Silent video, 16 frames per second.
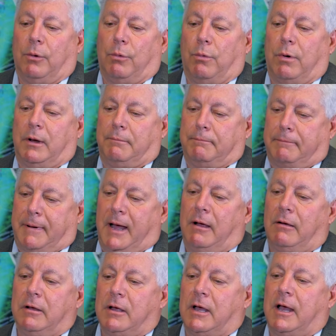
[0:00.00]
What
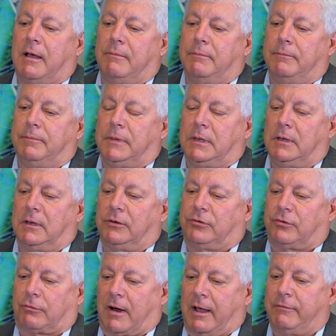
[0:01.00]
Biocom is
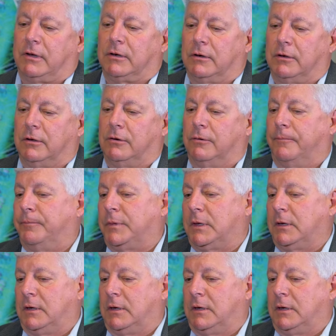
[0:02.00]
striving to do